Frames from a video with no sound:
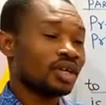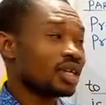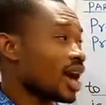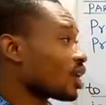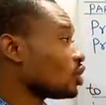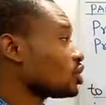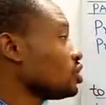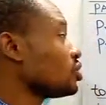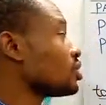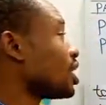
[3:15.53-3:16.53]
That
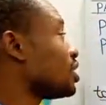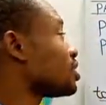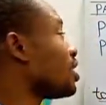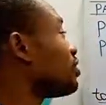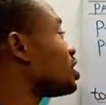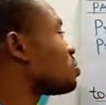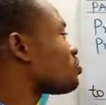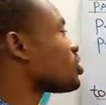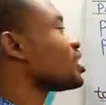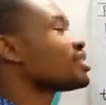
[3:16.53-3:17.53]
continuous tense, if it
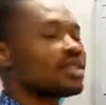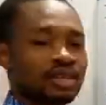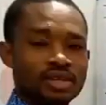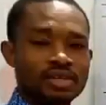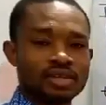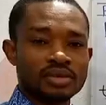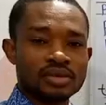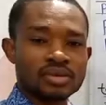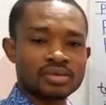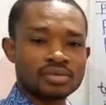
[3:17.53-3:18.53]
is present
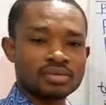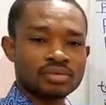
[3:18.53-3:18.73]
continuous,